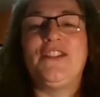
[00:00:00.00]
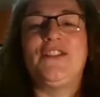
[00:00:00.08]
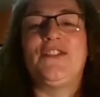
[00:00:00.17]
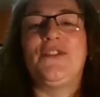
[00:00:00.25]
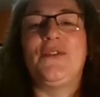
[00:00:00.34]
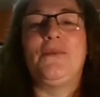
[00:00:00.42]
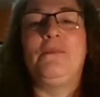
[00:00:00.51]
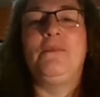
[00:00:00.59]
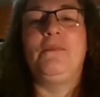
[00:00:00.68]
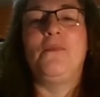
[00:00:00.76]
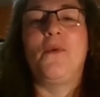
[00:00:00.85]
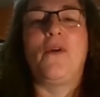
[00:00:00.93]
changes you
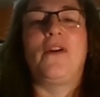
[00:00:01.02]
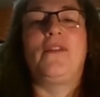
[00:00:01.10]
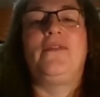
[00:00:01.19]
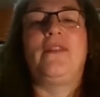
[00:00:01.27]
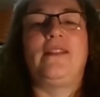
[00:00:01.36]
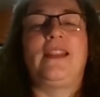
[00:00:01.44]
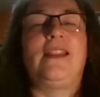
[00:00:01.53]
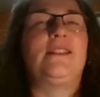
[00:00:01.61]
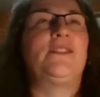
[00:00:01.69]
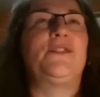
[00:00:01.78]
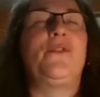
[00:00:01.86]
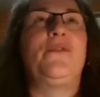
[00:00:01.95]
more
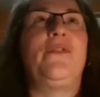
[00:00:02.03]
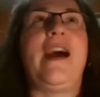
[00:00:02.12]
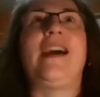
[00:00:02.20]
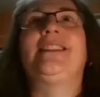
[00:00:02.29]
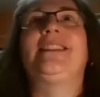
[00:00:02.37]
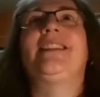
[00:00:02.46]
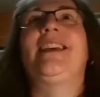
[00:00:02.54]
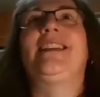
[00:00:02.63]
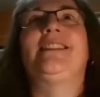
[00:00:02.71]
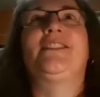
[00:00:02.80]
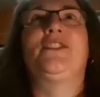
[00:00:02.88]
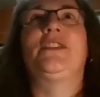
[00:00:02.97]
like so fast
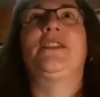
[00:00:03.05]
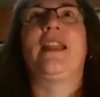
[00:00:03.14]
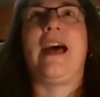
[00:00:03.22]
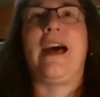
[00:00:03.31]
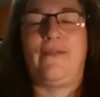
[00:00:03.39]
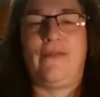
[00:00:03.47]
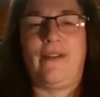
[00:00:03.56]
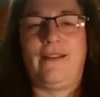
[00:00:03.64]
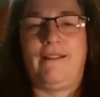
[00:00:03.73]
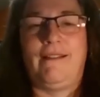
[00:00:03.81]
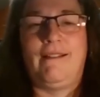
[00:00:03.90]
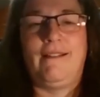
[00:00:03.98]
as just
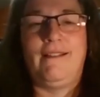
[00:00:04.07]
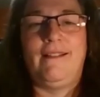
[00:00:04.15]
laughing.